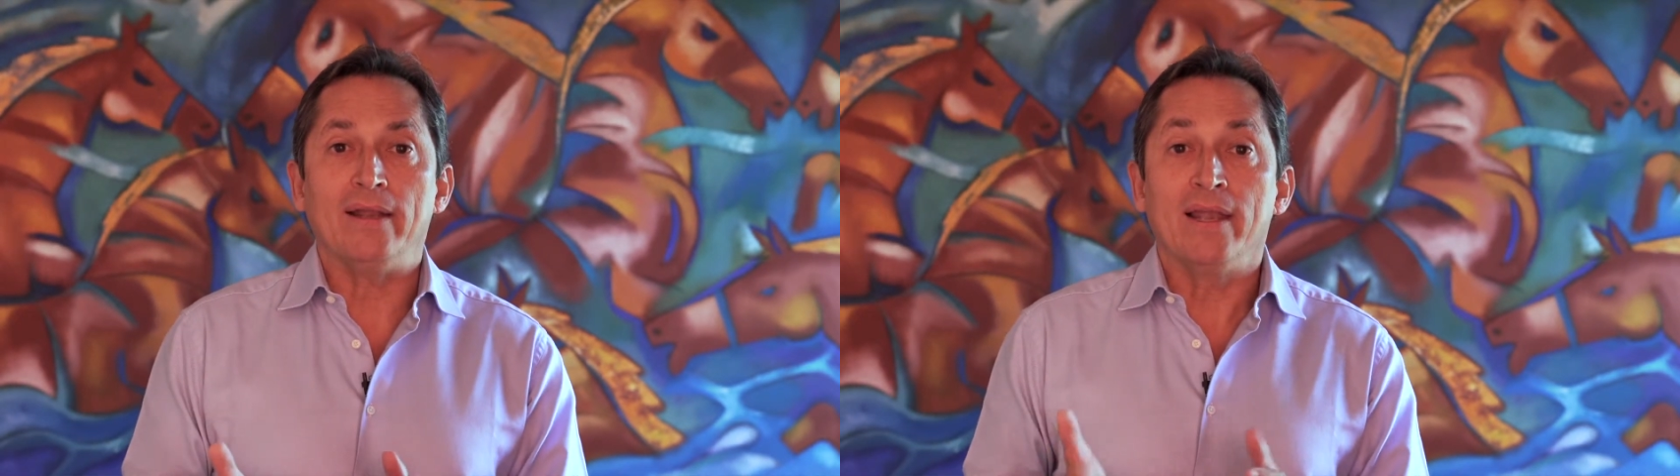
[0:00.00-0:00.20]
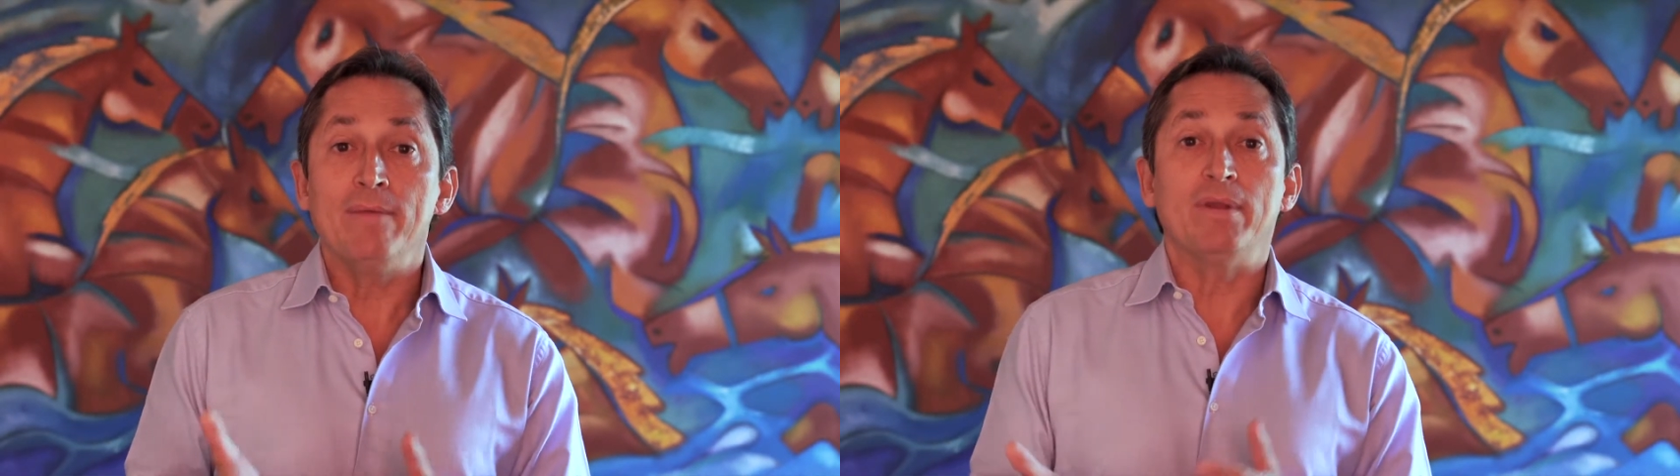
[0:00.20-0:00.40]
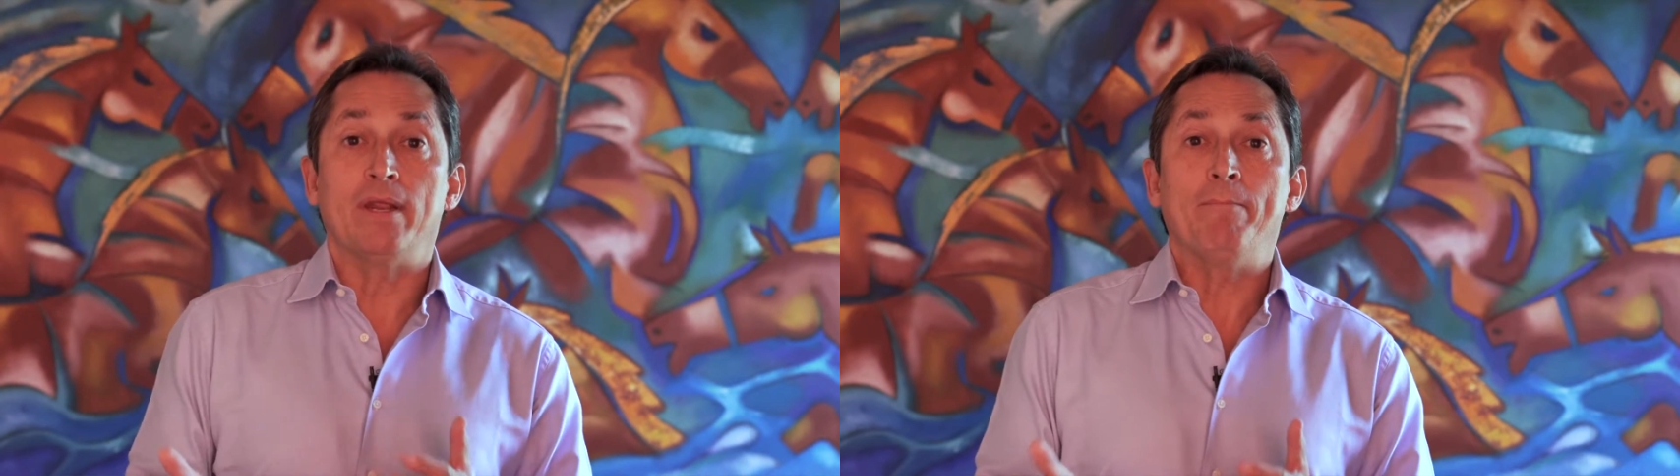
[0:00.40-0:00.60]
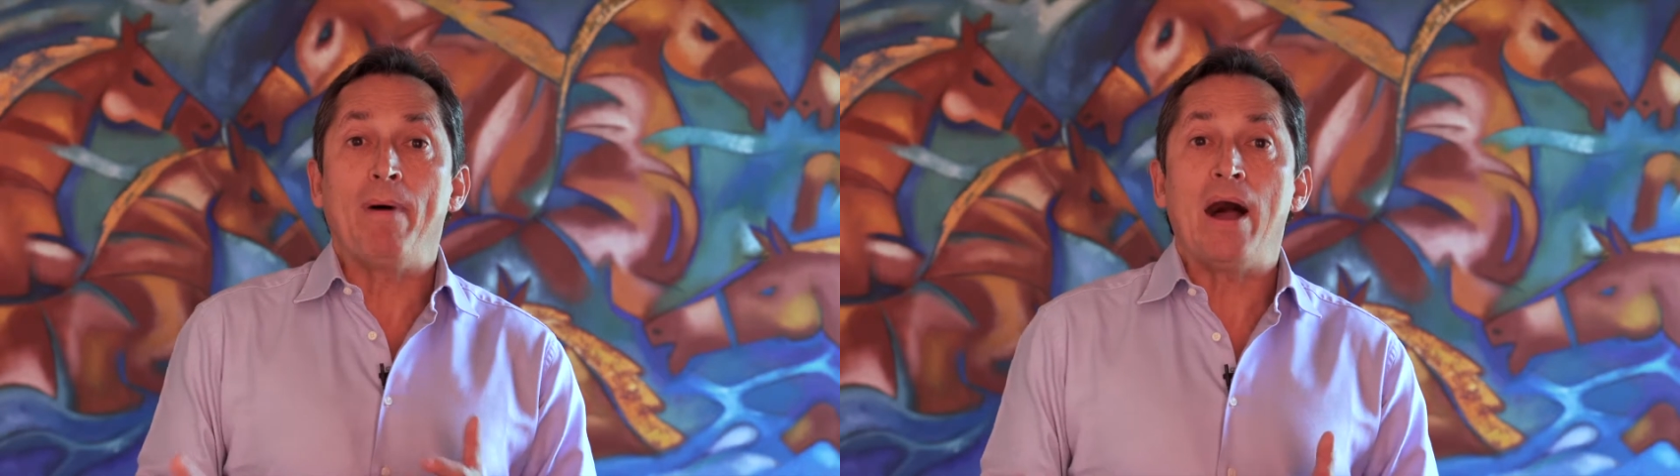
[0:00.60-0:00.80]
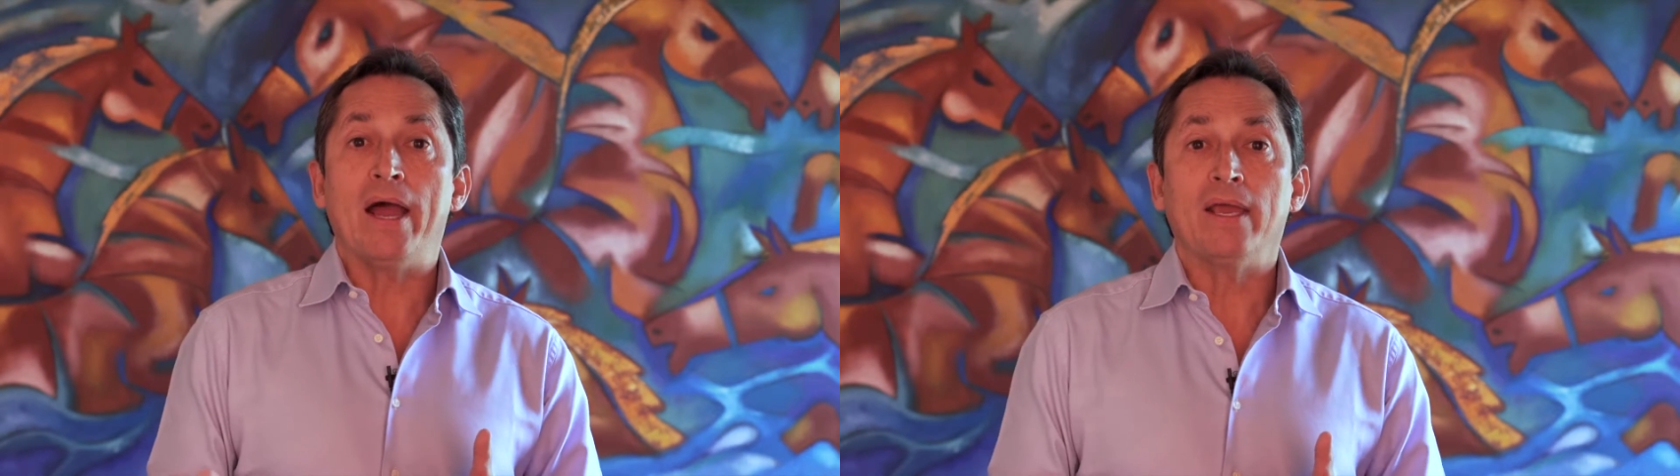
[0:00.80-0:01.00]
limited
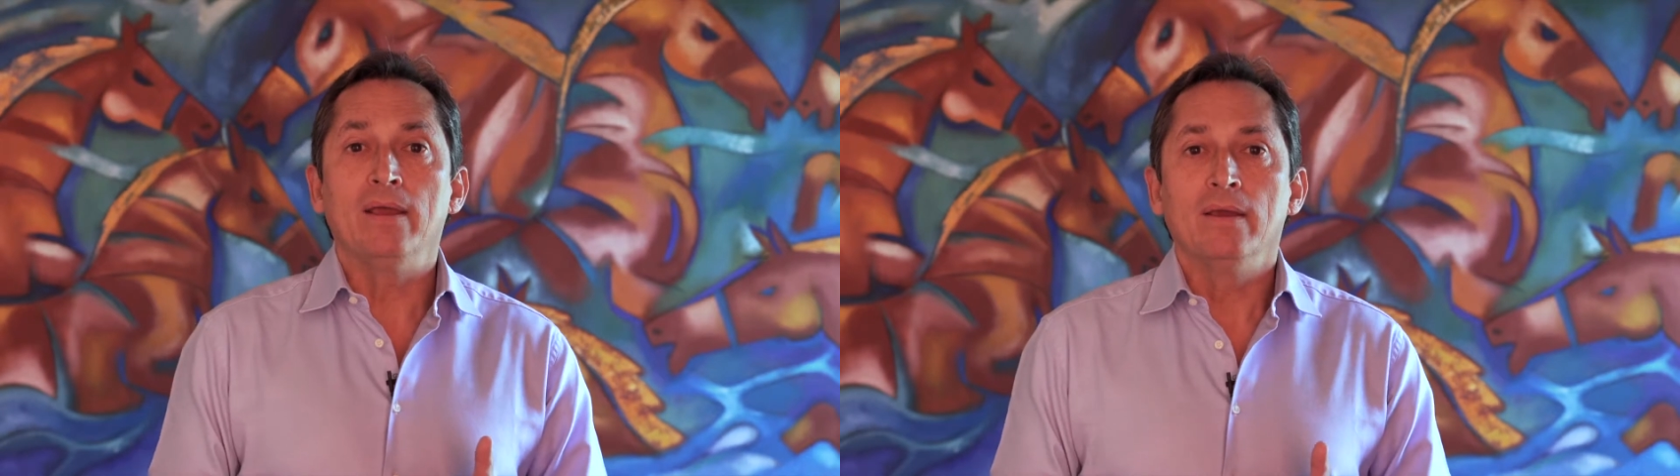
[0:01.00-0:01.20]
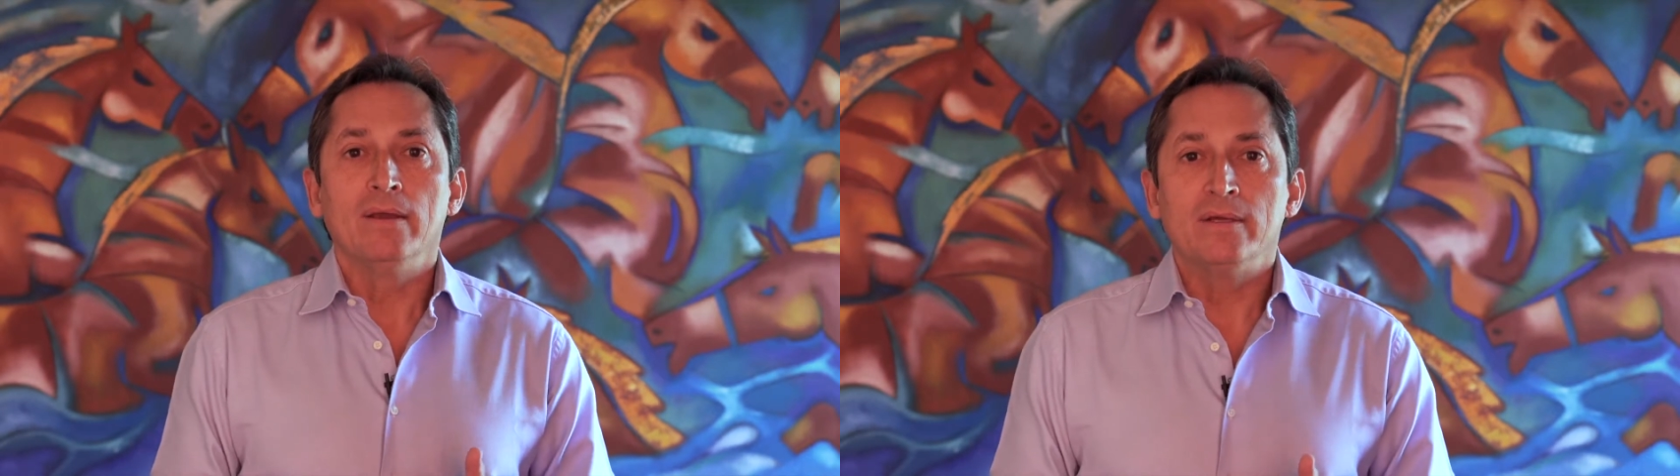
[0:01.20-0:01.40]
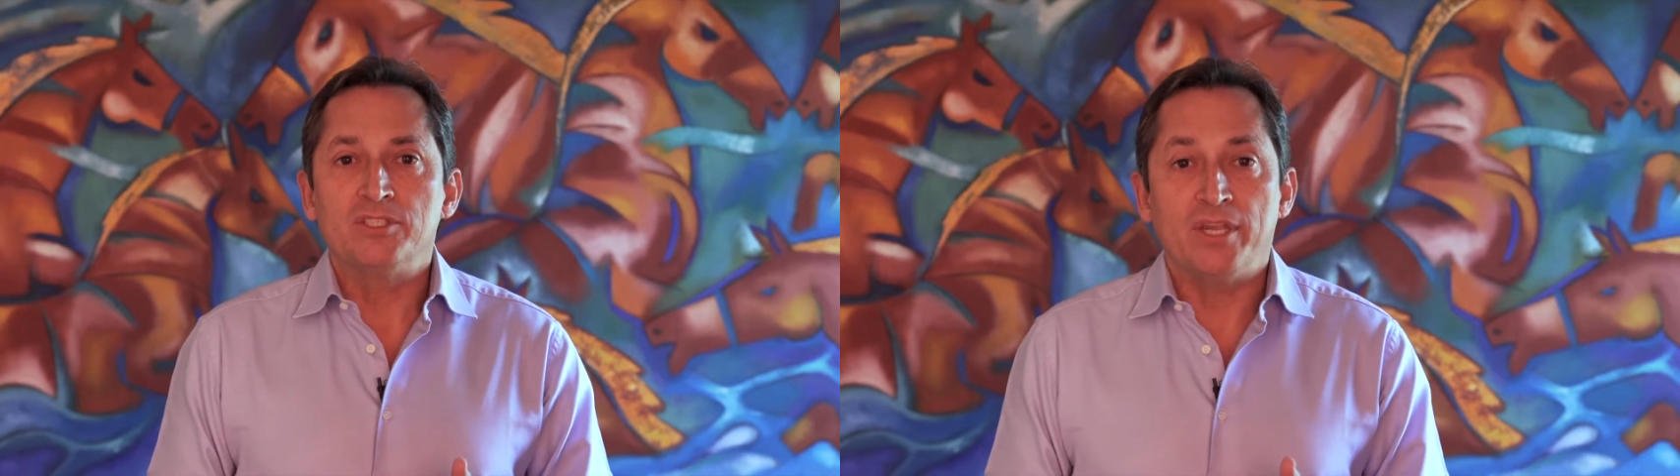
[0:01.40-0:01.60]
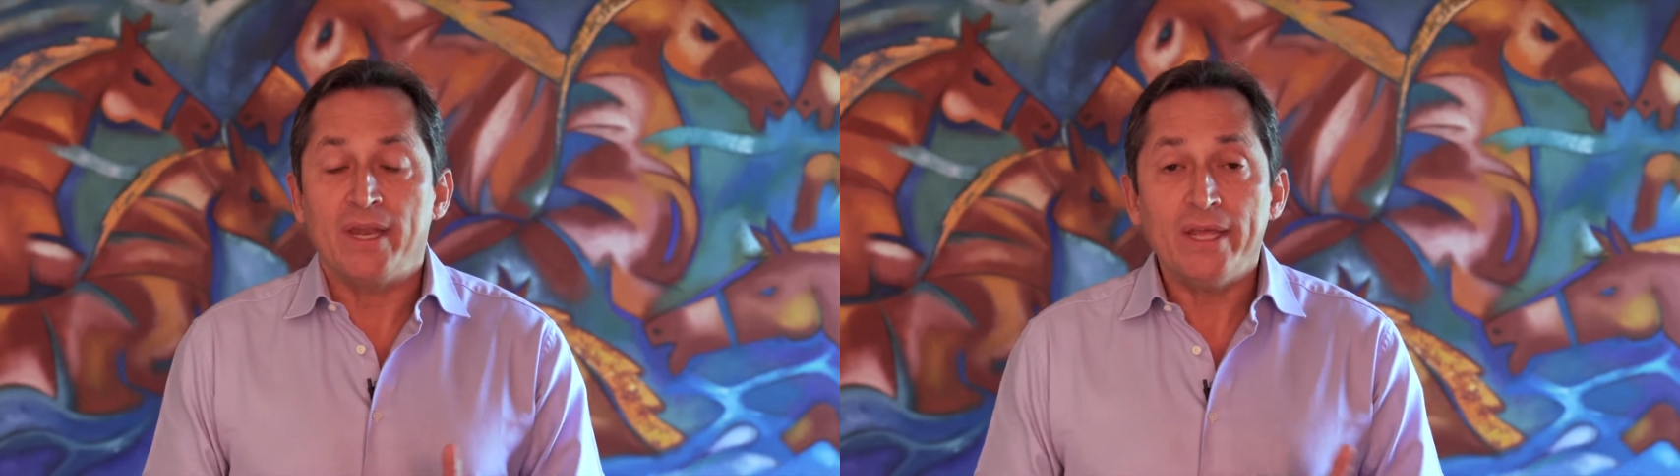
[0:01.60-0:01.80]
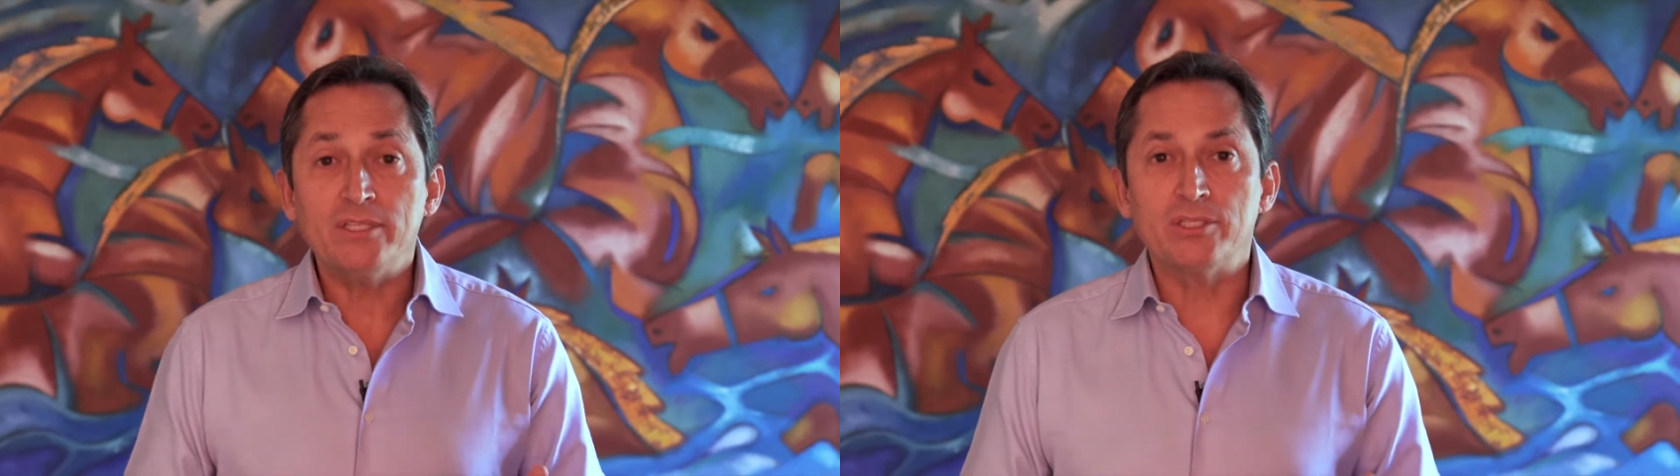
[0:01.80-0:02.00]
by
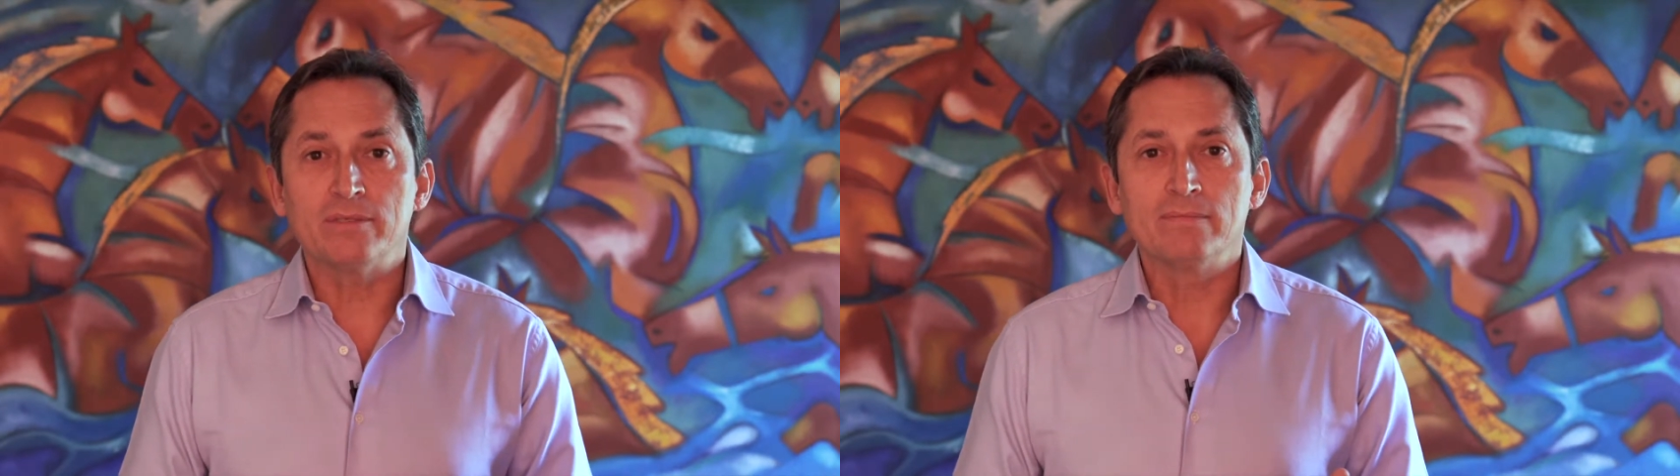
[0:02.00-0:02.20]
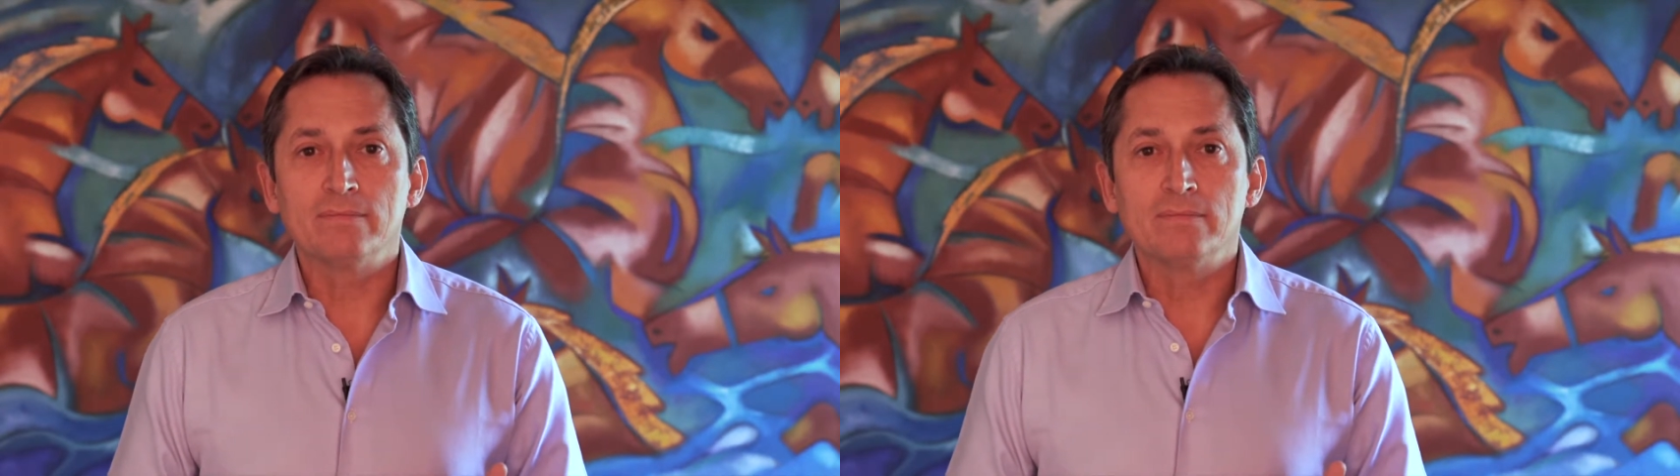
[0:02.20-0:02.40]
cynics